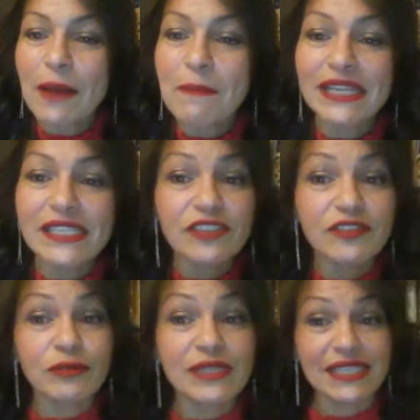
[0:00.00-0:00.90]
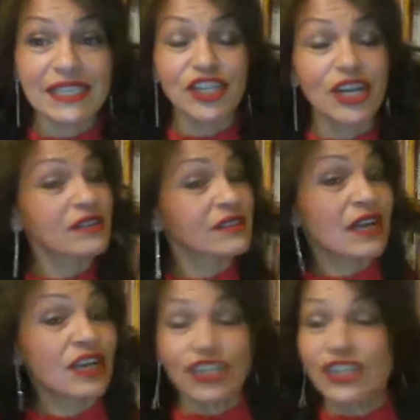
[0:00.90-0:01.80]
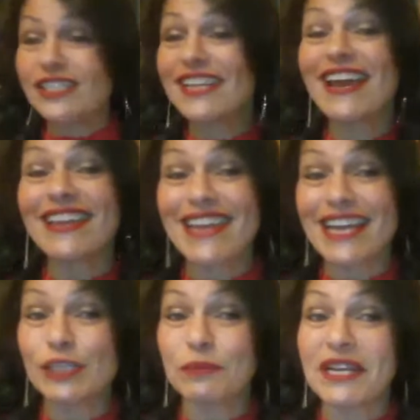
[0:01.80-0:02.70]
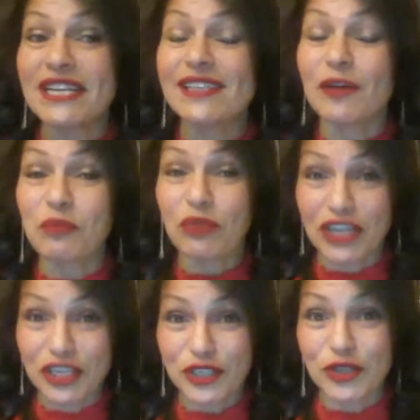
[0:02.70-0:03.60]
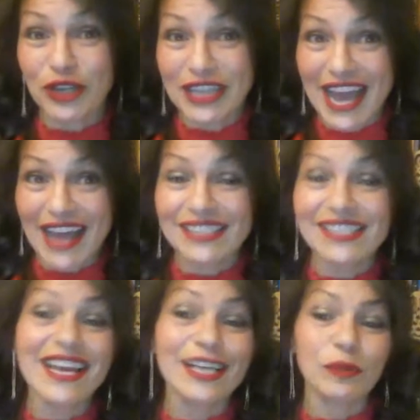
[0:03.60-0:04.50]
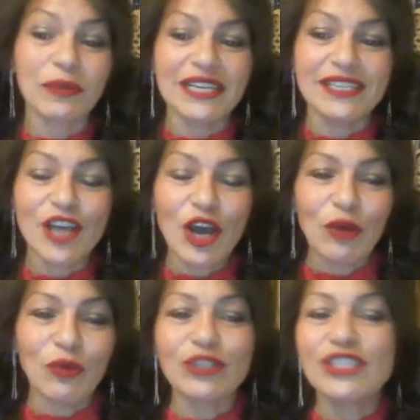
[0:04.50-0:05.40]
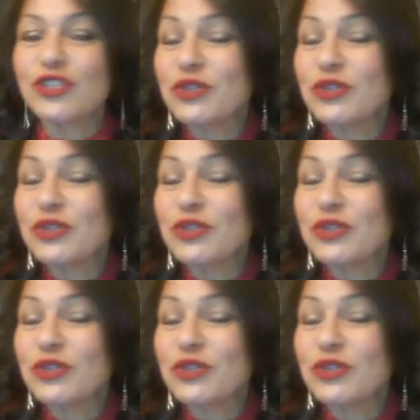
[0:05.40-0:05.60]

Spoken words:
a message from Seashells just saying, yes, please. I'm pretty sure the answer, yes, please, was to,